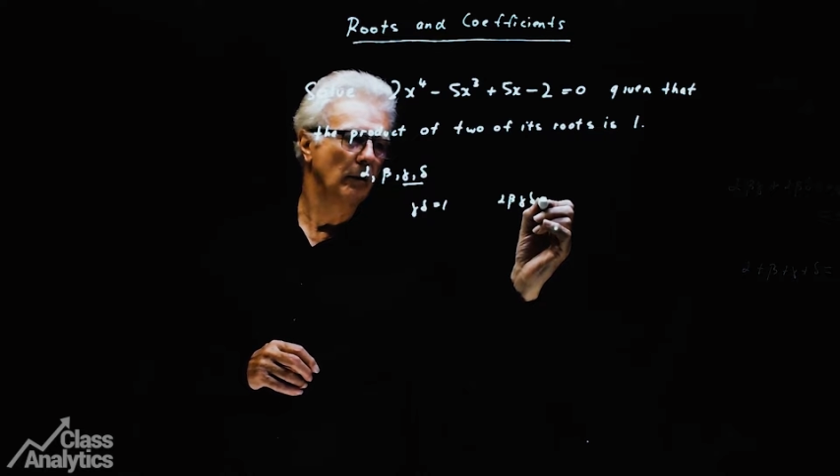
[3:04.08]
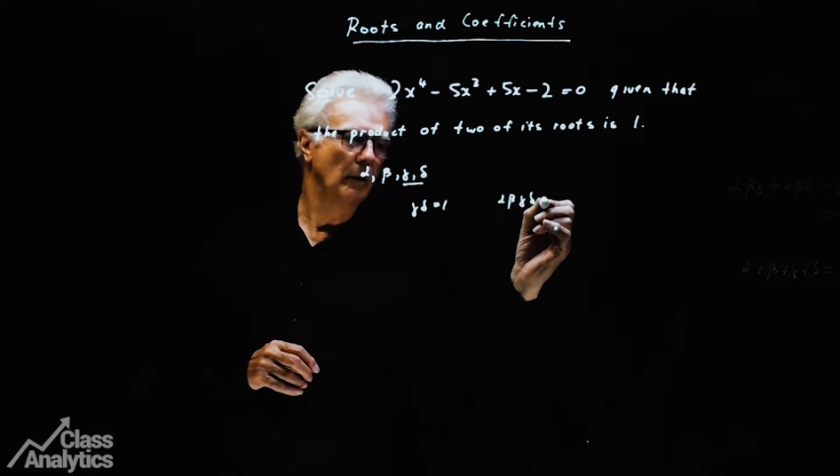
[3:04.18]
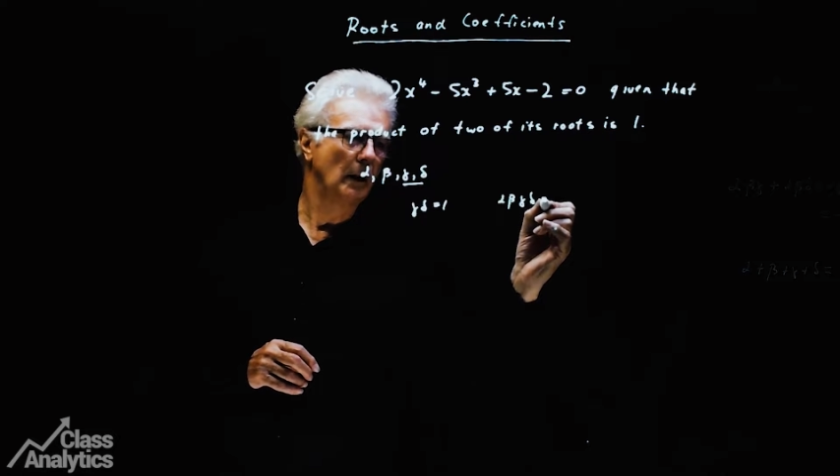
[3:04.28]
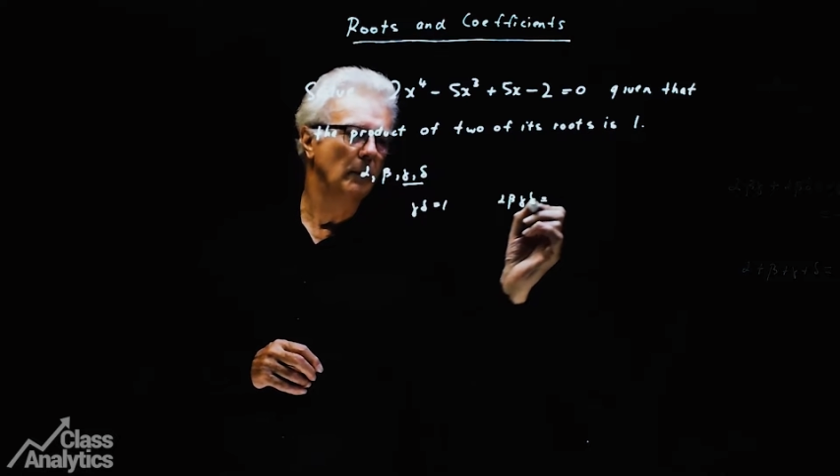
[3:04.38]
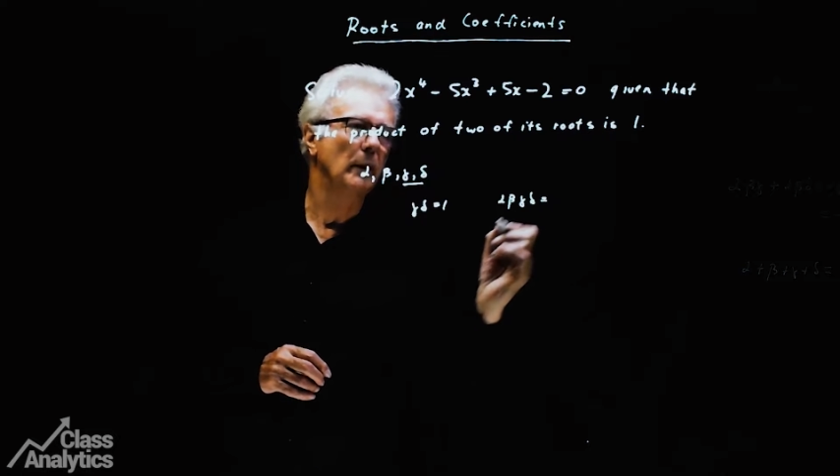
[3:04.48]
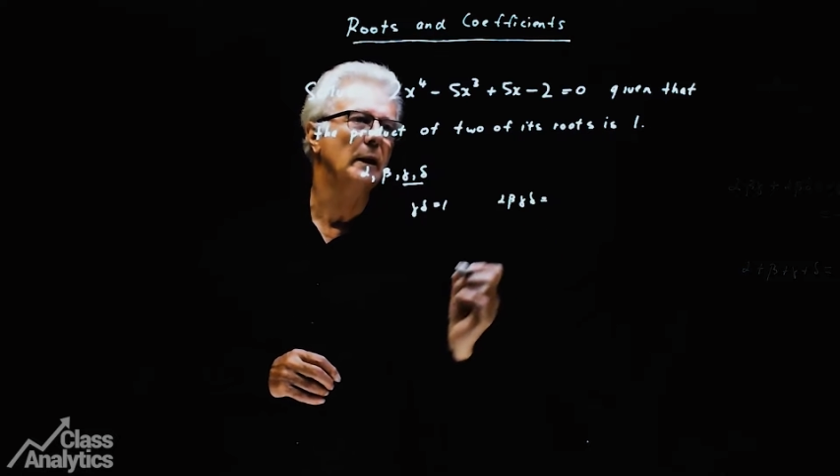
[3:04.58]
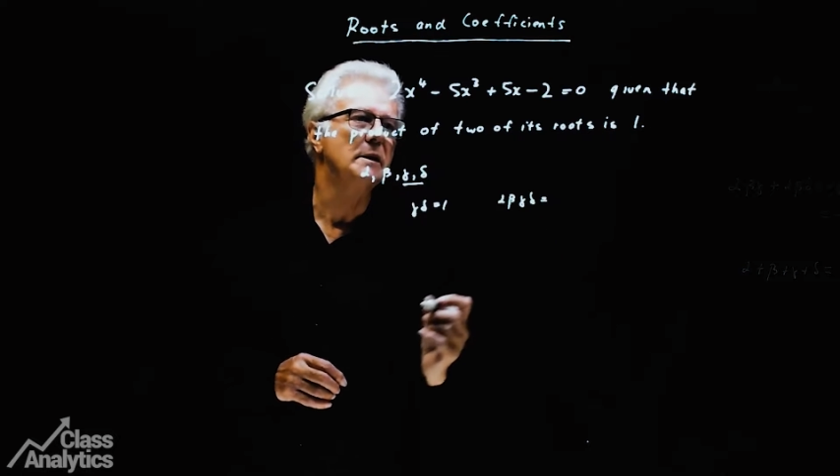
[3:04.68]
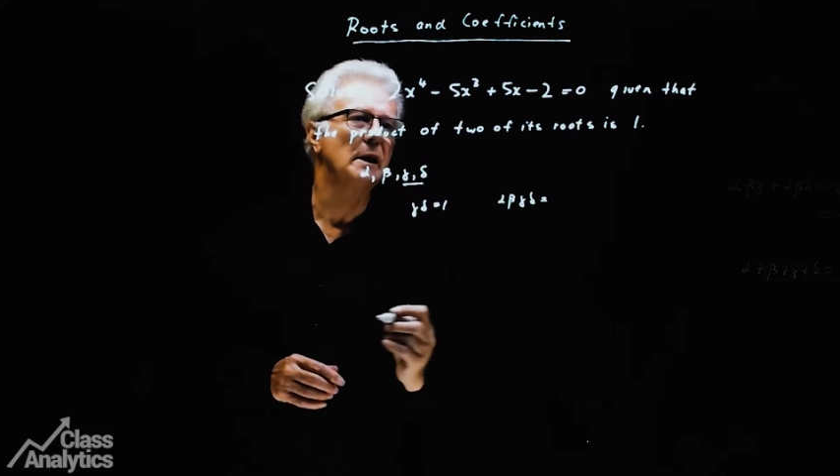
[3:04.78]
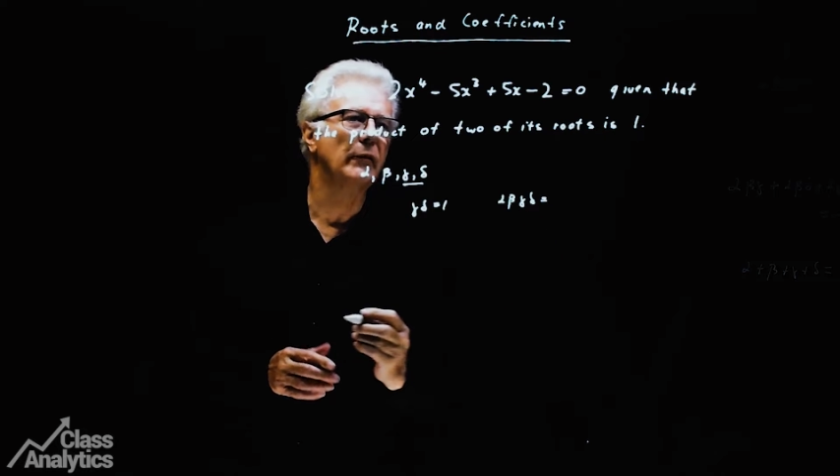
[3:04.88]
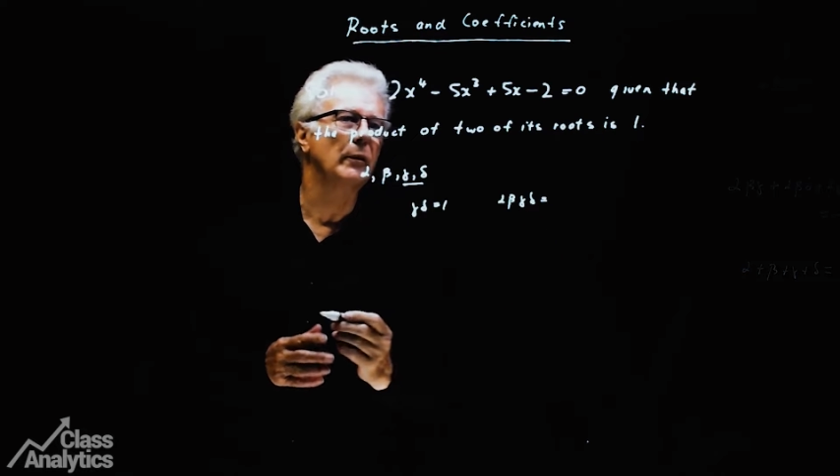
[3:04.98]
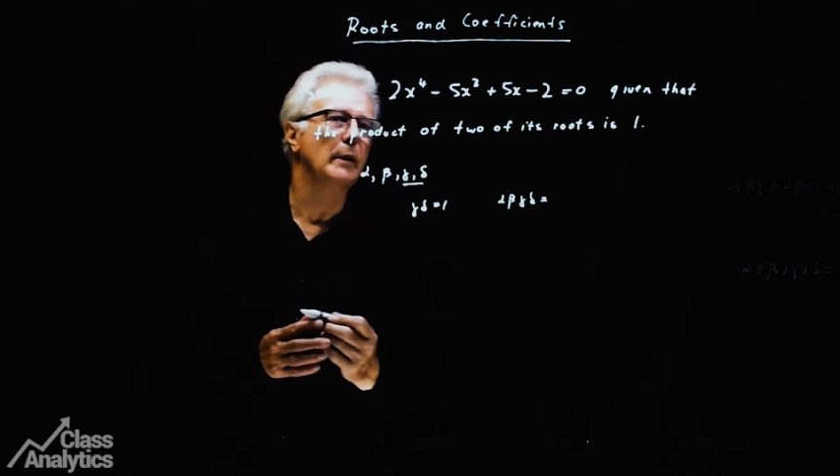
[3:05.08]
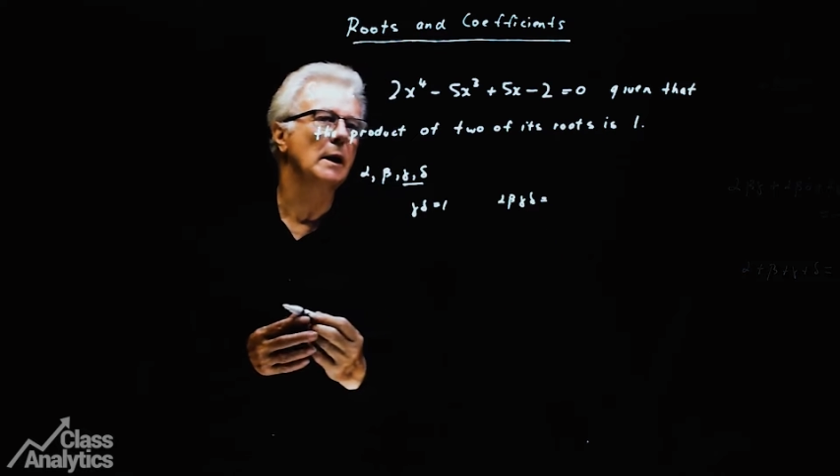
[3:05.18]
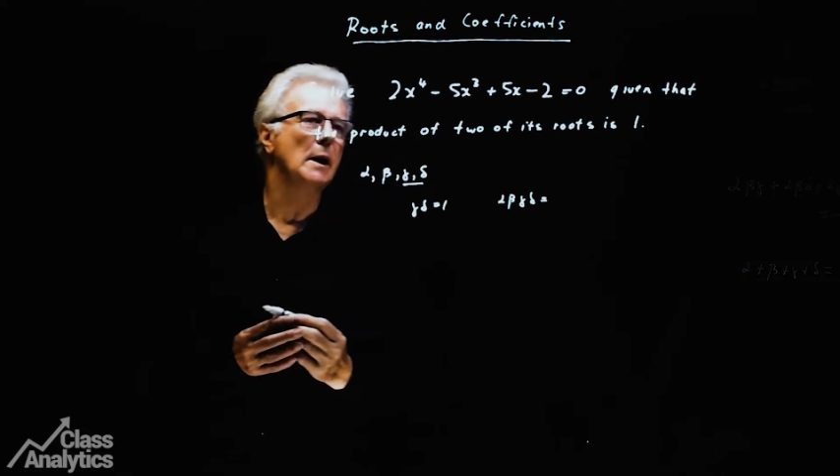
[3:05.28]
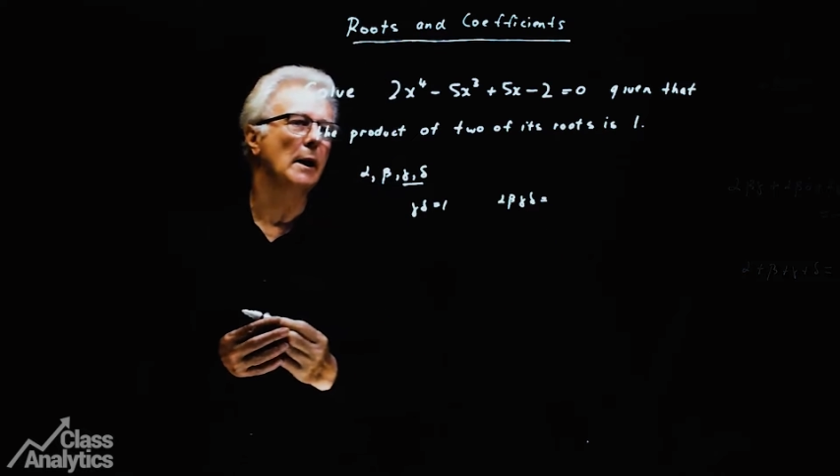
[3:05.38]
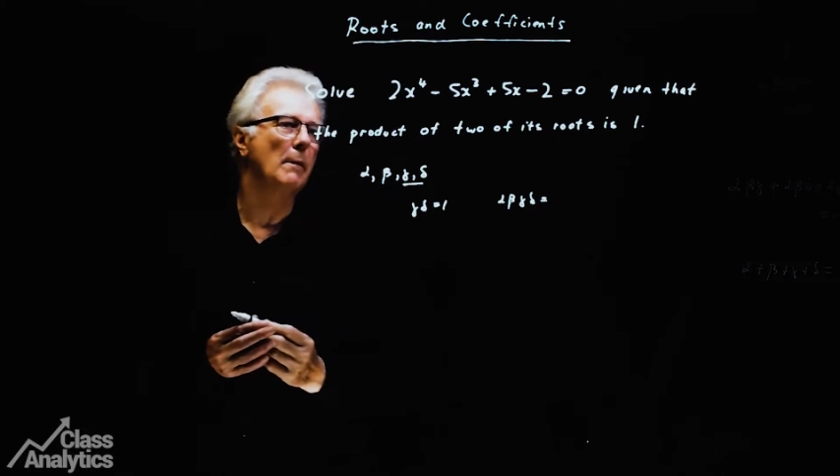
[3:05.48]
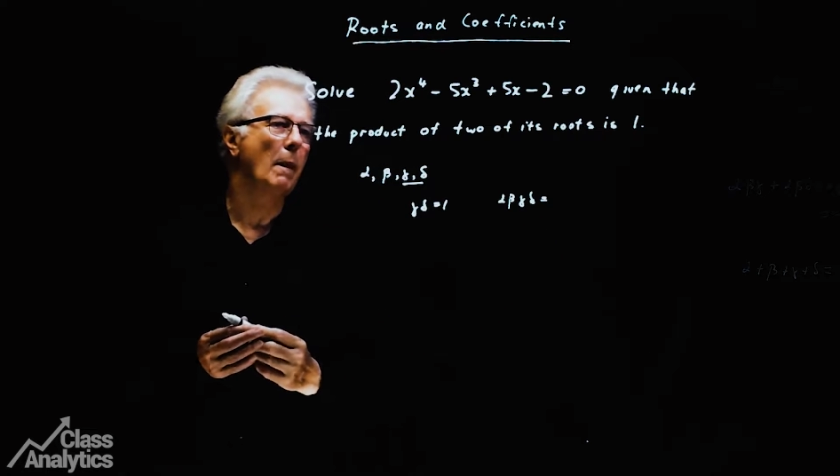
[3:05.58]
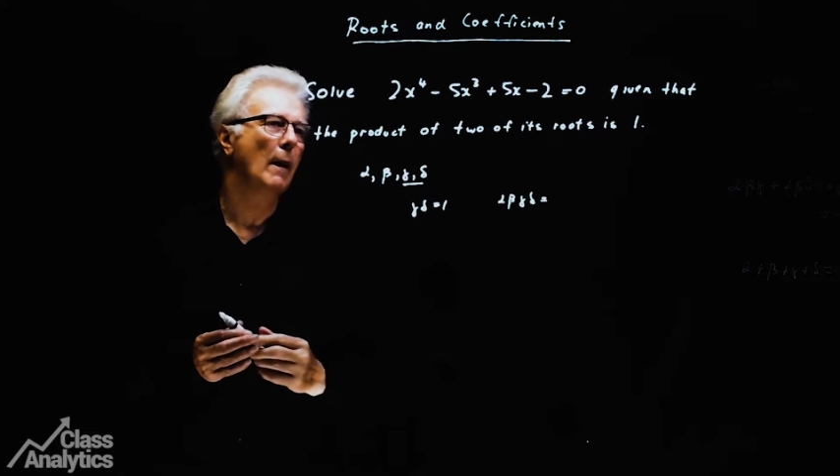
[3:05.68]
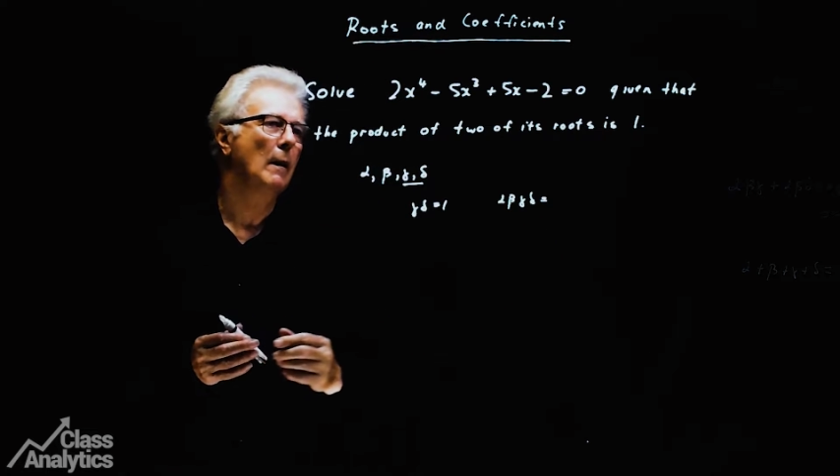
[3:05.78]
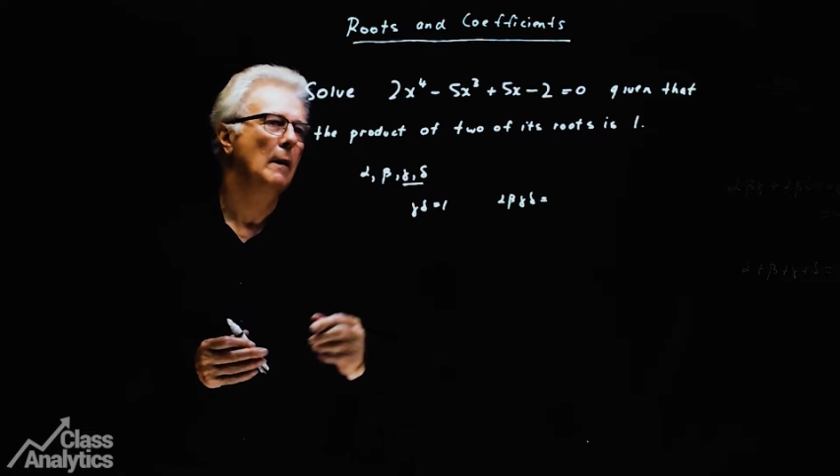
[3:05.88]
right, we can see from here,